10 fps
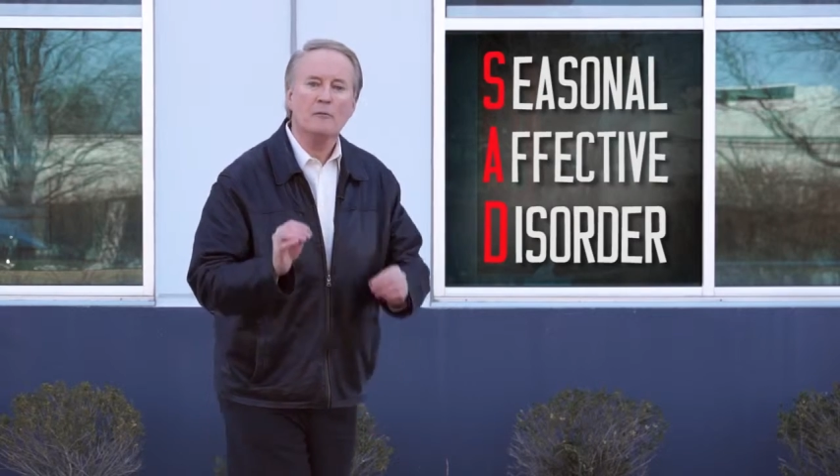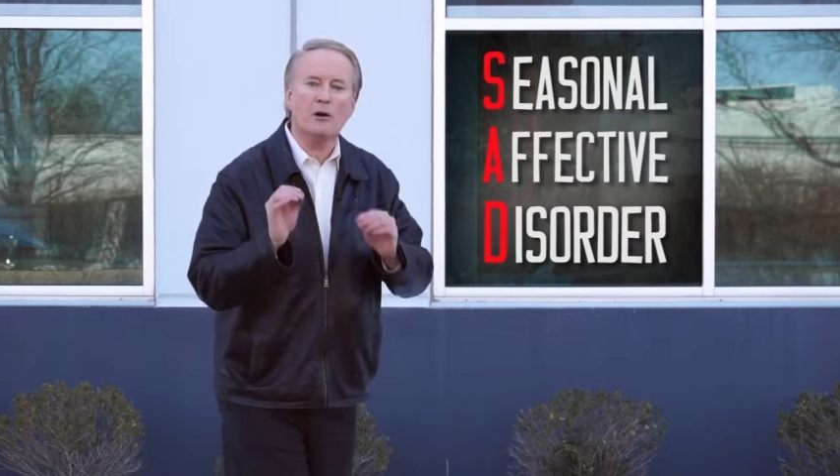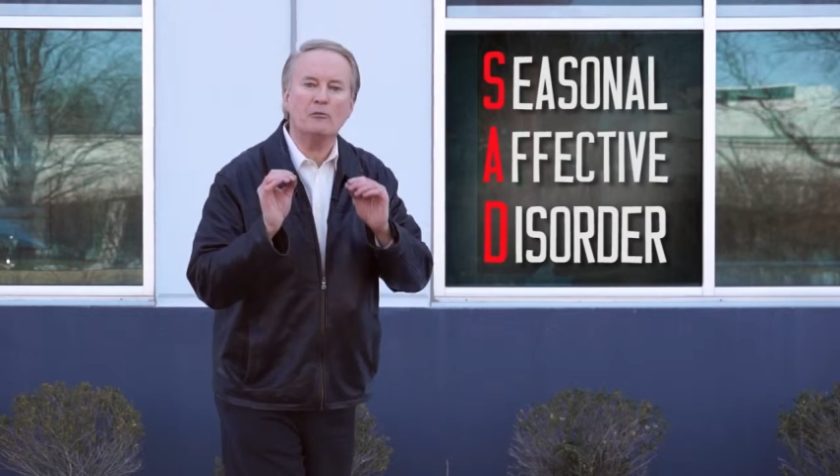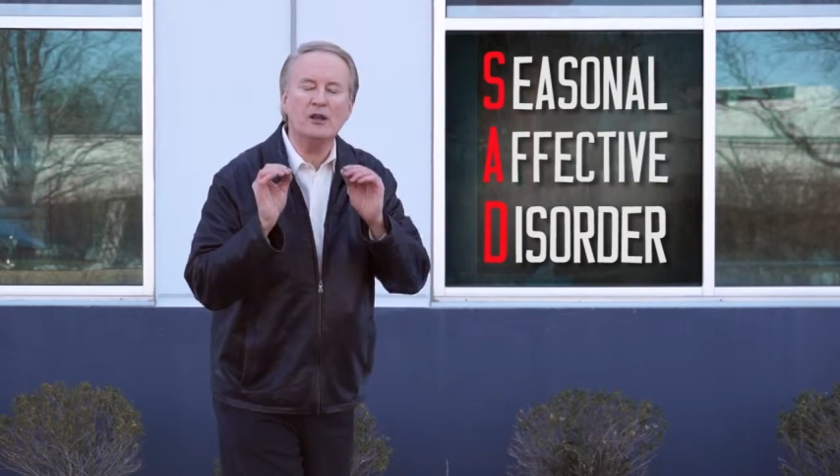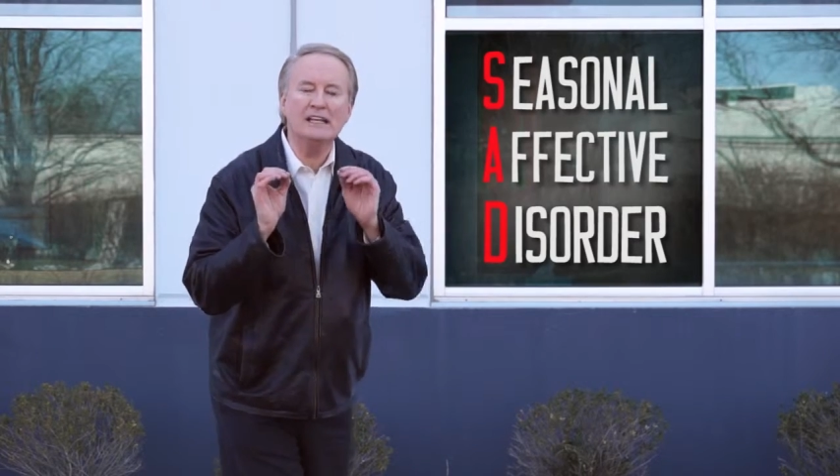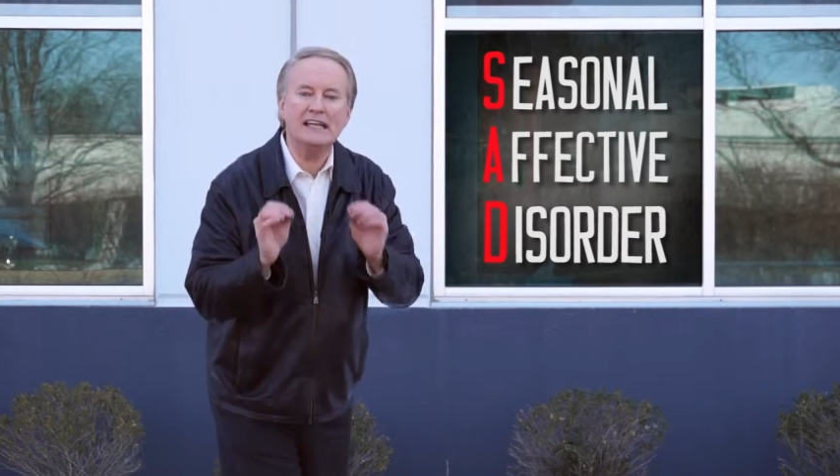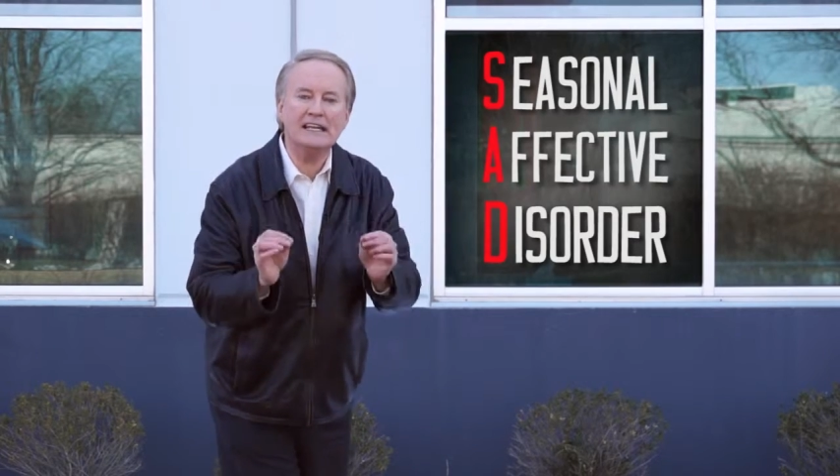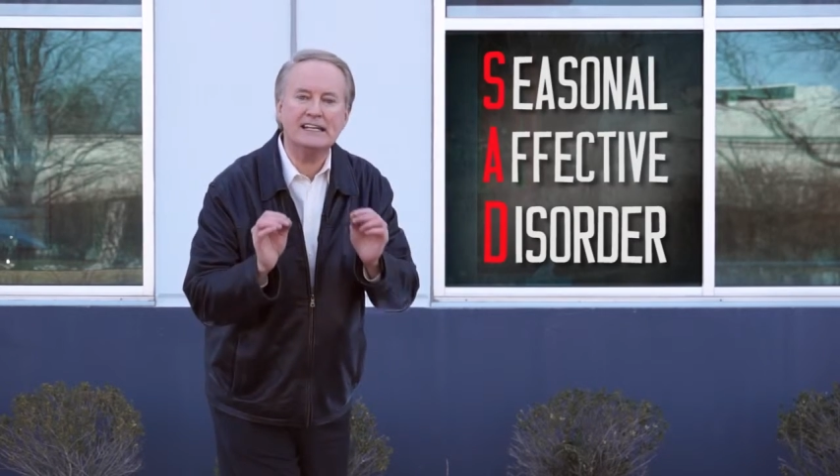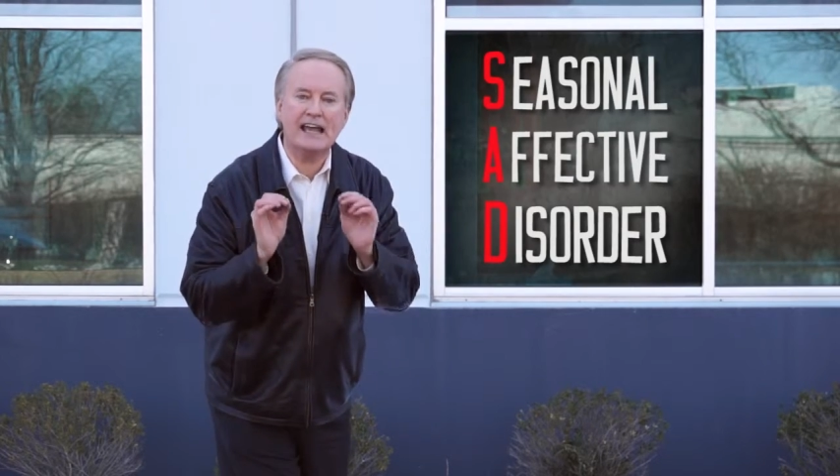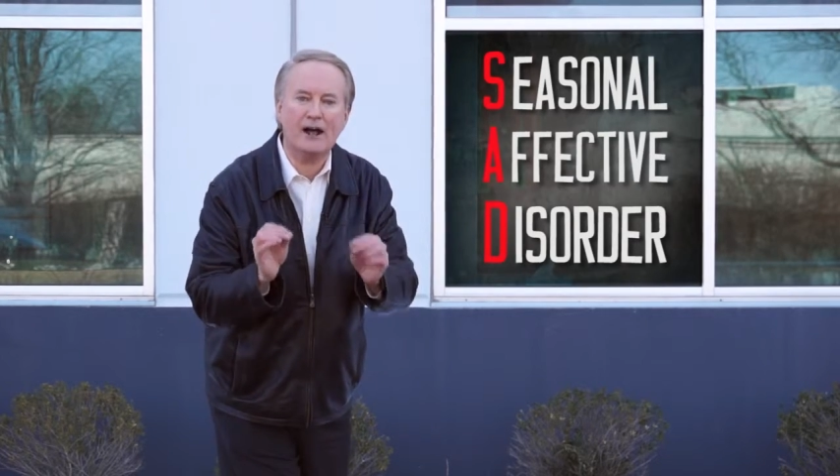but we
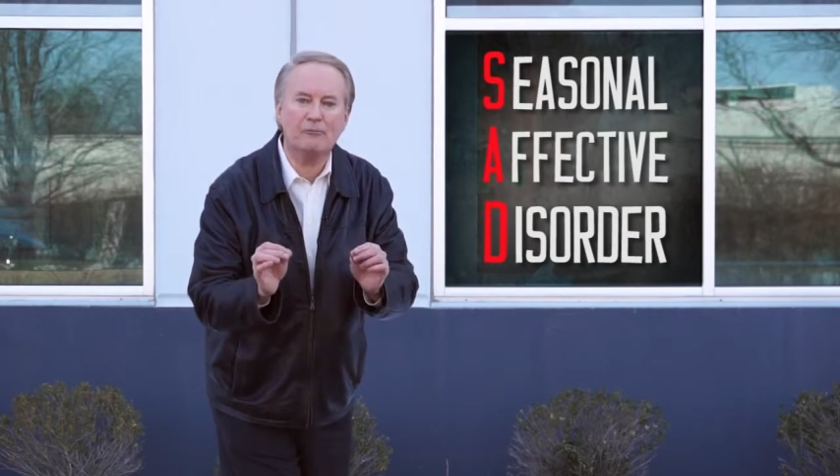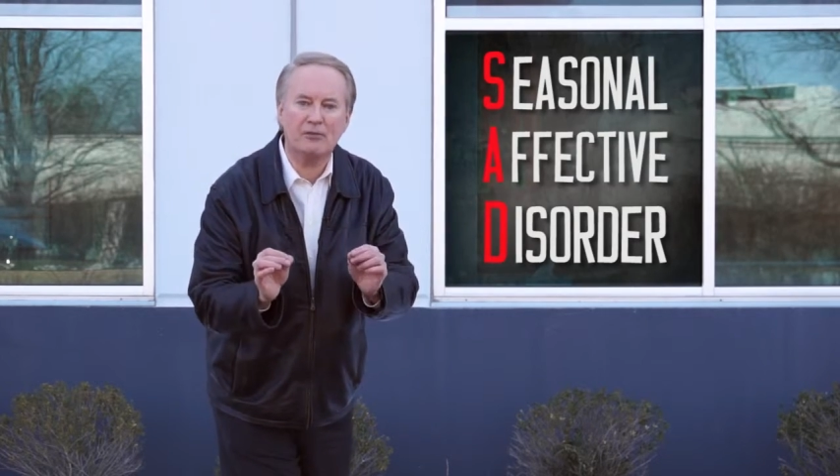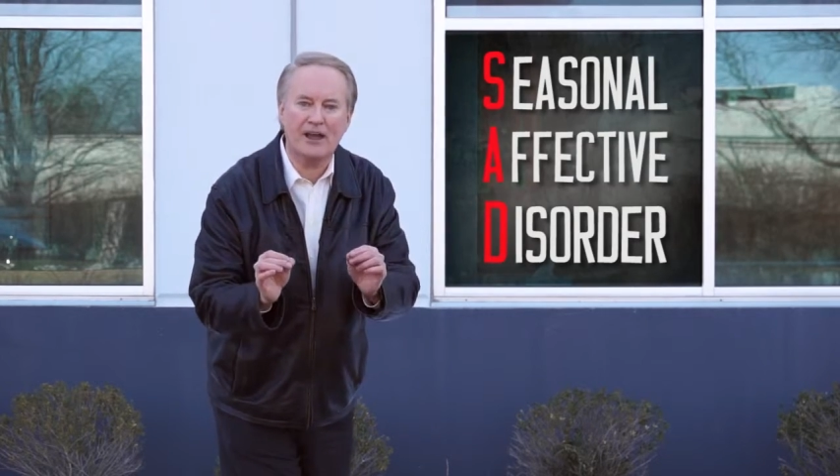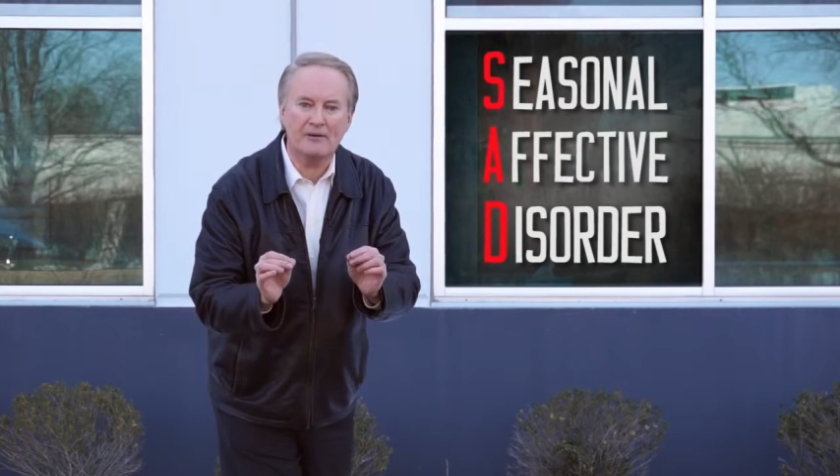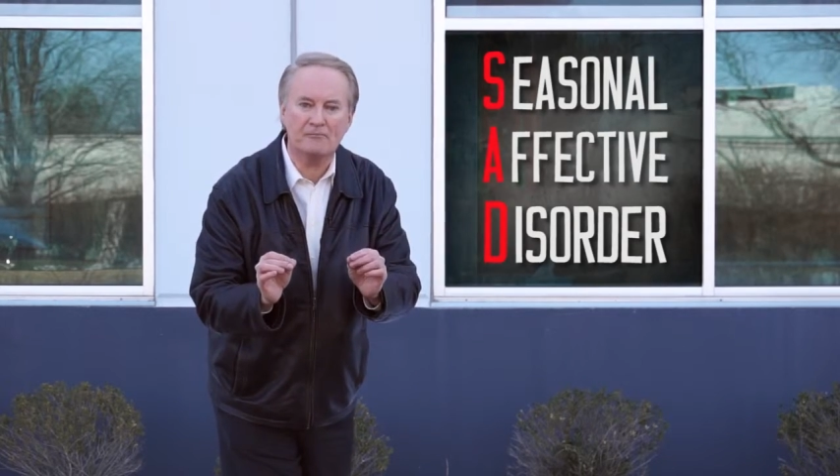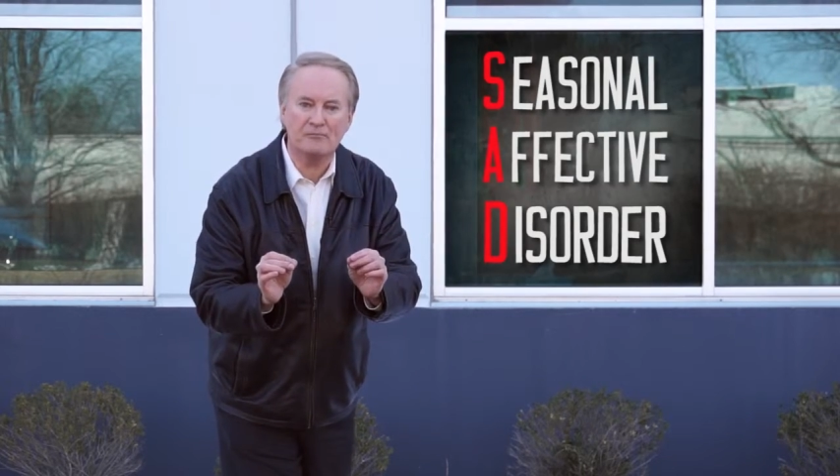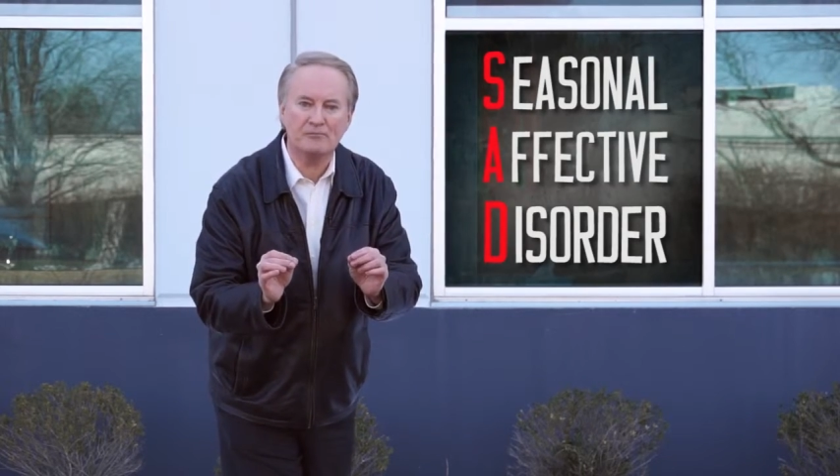need to help them.